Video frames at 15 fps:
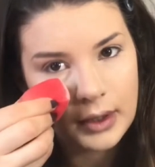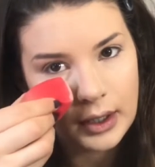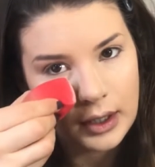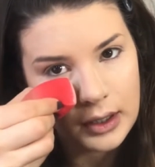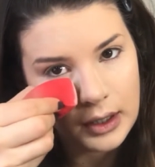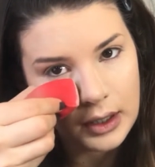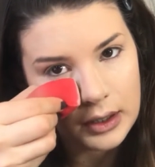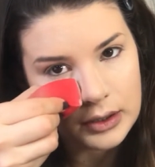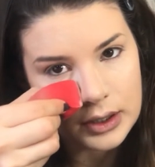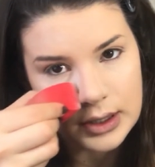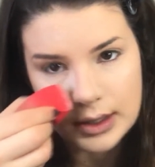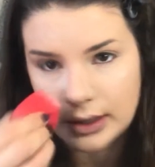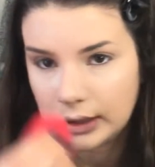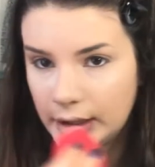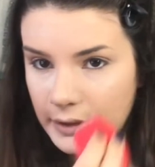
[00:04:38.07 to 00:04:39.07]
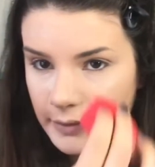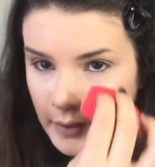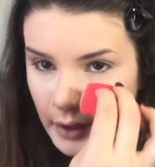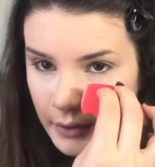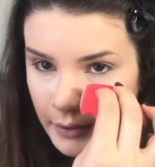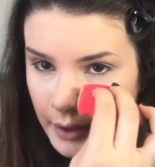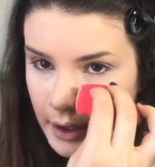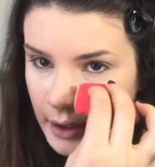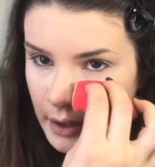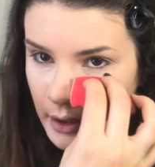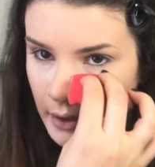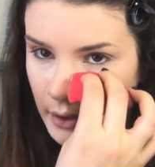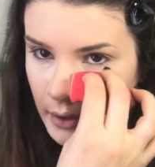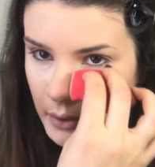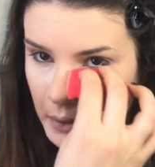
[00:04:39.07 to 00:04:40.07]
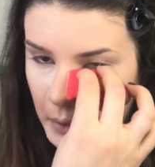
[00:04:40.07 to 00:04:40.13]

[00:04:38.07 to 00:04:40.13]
And then just leave that right there.